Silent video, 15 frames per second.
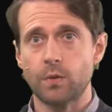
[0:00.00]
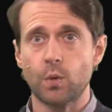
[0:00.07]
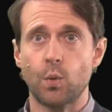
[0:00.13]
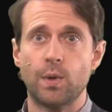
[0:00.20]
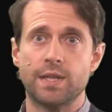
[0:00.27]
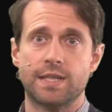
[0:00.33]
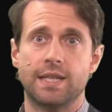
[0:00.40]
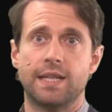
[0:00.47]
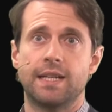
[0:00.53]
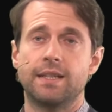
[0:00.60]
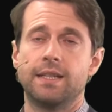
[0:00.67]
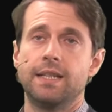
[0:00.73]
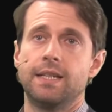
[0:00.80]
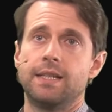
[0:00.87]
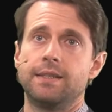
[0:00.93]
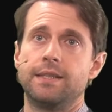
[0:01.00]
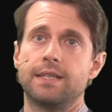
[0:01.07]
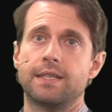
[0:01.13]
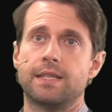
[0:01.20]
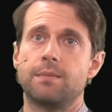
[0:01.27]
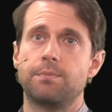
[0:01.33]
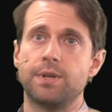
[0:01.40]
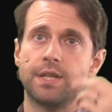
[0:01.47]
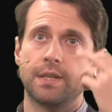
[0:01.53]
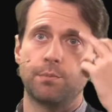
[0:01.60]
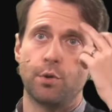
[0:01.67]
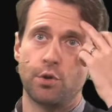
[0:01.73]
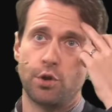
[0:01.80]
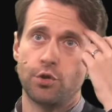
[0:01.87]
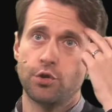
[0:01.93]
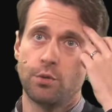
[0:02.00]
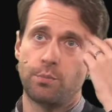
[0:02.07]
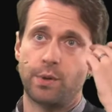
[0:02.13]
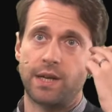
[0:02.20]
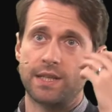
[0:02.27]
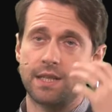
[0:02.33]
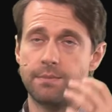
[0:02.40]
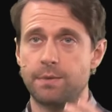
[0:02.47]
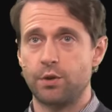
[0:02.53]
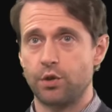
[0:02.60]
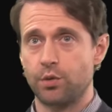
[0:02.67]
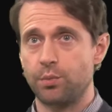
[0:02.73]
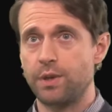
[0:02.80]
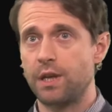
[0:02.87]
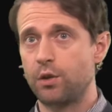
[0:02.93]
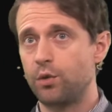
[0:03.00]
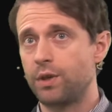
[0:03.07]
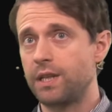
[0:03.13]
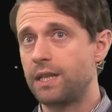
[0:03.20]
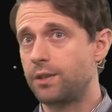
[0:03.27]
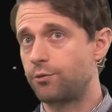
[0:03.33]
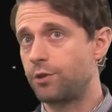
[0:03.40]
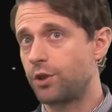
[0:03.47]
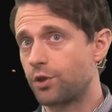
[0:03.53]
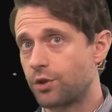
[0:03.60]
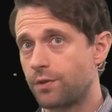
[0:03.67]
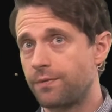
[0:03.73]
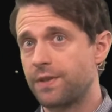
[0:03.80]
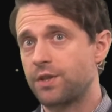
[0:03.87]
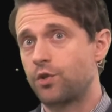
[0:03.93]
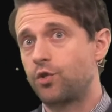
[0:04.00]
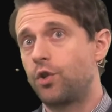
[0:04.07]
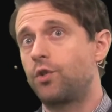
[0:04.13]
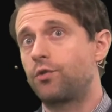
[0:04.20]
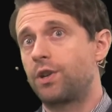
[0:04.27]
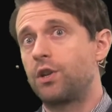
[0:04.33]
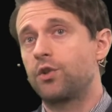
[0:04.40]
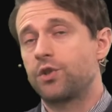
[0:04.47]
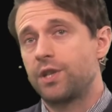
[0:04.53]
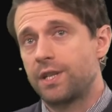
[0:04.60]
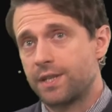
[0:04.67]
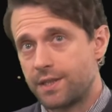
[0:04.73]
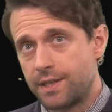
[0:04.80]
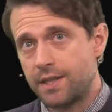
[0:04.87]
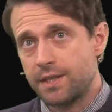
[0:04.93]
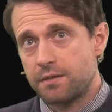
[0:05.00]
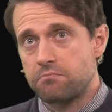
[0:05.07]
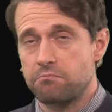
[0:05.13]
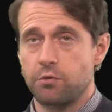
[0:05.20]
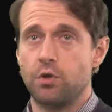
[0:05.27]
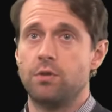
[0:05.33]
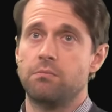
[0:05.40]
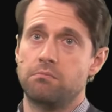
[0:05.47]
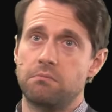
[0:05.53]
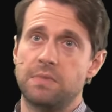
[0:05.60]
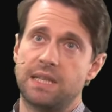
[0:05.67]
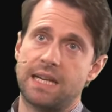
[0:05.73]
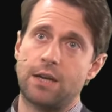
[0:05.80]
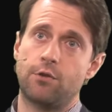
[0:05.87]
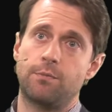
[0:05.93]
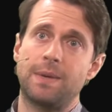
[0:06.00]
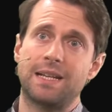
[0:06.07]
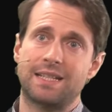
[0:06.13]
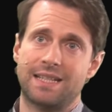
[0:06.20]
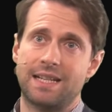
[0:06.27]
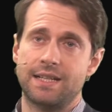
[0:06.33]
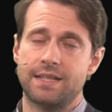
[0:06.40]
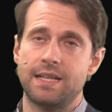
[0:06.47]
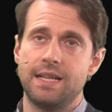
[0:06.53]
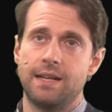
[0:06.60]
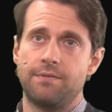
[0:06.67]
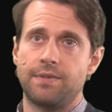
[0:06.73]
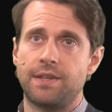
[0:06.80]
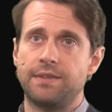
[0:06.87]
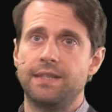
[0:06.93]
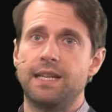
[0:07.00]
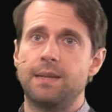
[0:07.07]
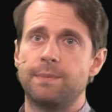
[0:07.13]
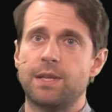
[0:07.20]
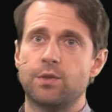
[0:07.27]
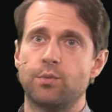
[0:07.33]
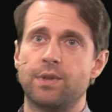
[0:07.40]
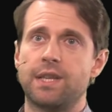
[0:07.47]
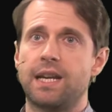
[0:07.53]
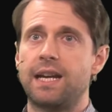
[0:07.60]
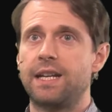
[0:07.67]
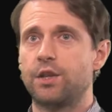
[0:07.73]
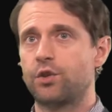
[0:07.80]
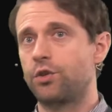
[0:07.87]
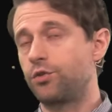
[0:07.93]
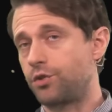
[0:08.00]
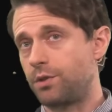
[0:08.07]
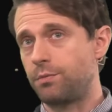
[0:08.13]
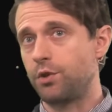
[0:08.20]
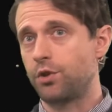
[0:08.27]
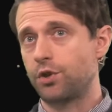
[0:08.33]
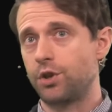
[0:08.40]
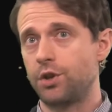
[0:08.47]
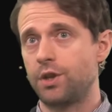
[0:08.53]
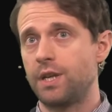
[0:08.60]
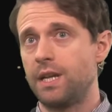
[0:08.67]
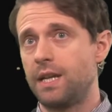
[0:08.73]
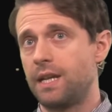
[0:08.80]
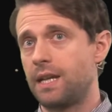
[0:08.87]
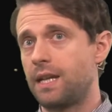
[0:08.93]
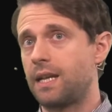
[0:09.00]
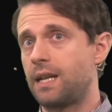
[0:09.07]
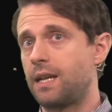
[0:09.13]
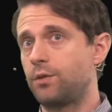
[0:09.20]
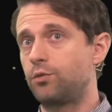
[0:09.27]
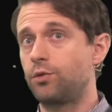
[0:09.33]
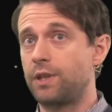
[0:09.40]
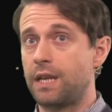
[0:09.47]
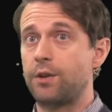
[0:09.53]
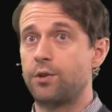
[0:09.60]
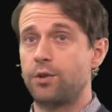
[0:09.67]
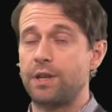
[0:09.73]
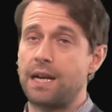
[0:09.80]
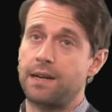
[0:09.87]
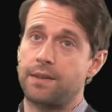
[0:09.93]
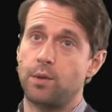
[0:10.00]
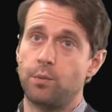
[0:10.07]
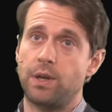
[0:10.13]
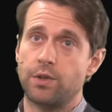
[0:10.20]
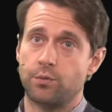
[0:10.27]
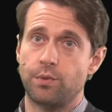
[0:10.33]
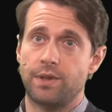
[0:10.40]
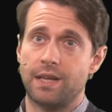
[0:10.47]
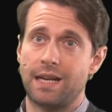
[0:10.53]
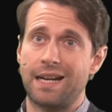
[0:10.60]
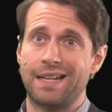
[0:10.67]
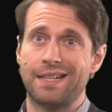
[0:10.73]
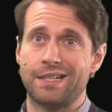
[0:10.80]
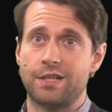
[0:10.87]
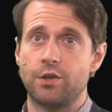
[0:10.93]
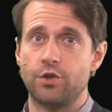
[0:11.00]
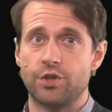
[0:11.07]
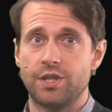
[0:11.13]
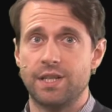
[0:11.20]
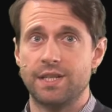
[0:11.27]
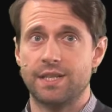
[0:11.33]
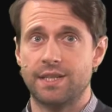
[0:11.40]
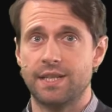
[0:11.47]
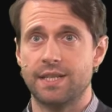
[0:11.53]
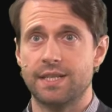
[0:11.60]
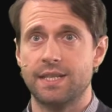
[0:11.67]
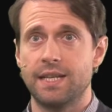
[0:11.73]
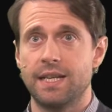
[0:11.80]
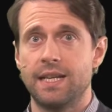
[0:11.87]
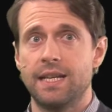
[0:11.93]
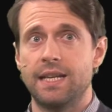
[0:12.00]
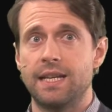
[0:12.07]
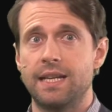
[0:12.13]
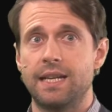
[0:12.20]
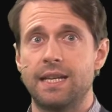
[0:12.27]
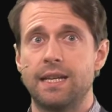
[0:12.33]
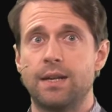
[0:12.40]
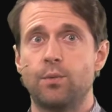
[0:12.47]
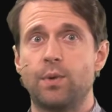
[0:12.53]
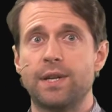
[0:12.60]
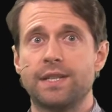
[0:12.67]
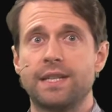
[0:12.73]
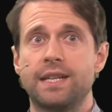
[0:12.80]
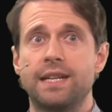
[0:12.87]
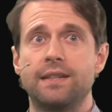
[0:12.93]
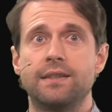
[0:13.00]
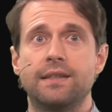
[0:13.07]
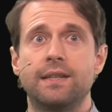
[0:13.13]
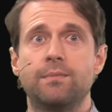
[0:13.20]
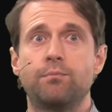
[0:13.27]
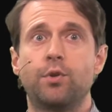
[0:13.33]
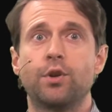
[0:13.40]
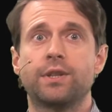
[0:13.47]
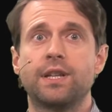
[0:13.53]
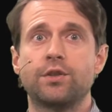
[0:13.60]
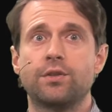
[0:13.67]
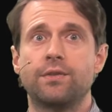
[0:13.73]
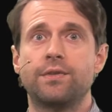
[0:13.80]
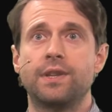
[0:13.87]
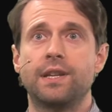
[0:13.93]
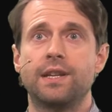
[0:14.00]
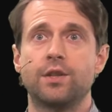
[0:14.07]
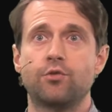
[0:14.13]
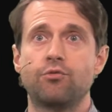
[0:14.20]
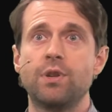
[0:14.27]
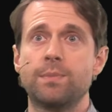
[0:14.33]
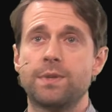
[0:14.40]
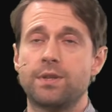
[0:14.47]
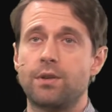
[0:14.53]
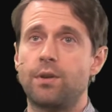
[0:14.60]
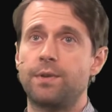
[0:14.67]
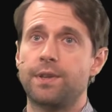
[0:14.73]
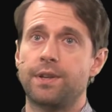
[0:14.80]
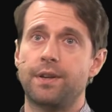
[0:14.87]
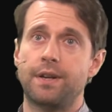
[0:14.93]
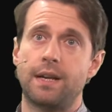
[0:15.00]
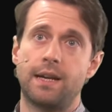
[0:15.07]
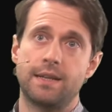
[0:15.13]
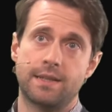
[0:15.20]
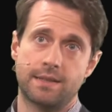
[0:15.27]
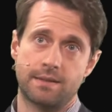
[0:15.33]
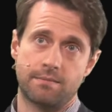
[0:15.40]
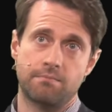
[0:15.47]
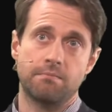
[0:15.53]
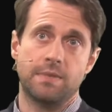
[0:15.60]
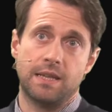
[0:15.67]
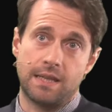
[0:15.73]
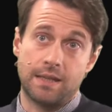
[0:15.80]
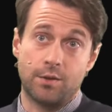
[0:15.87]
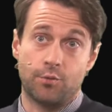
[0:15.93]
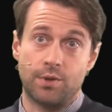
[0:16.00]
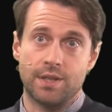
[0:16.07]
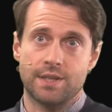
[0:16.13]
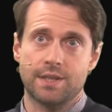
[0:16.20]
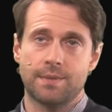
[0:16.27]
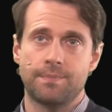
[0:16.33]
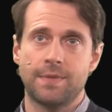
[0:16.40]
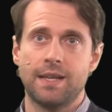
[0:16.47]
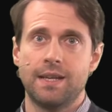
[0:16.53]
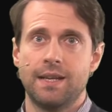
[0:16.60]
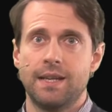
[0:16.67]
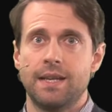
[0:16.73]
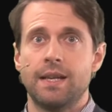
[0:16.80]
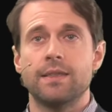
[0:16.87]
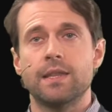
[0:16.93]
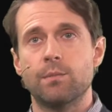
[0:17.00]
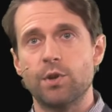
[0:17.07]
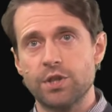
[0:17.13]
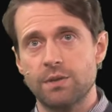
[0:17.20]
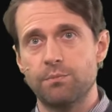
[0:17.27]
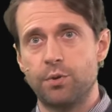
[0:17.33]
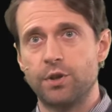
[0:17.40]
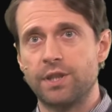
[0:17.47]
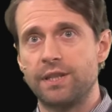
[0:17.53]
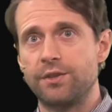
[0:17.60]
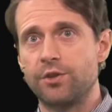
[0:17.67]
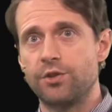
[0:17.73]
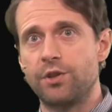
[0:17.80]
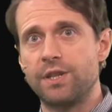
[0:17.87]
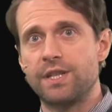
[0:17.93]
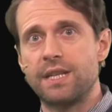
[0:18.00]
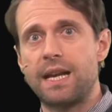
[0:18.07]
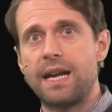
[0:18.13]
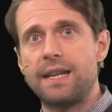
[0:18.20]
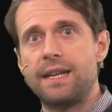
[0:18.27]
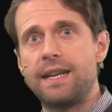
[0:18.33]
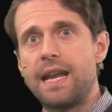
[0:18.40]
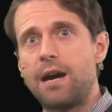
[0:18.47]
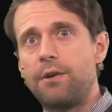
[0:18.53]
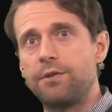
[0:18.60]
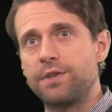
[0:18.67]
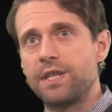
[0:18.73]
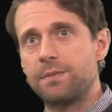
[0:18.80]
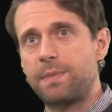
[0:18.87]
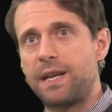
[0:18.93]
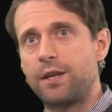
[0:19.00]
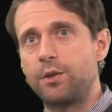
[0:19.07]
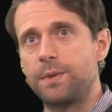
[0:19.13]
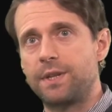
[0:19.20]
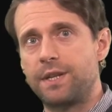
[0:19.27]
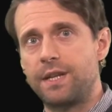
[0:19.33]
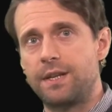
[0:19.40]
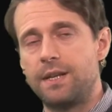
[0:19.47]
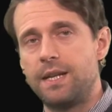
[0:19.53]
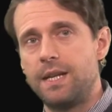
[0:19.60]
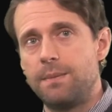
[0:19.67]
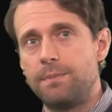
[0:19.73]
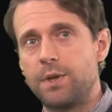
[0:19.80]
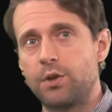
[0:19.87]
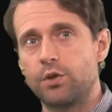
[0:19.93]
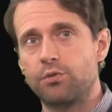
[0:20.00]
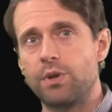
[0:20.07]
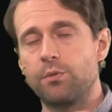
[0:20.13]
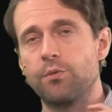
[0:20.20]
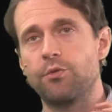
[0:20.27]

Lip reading: Once again, this is in principle not surprising because we are looking at regions of a strong Reynolds shear stress. So it kind of makes sense that the elements with the highest contribution to the error are the ones with the highest Reynolds shear stress. Once again, the importance of the sweeps over there is increased. The most important result is now in this panel over here, because when we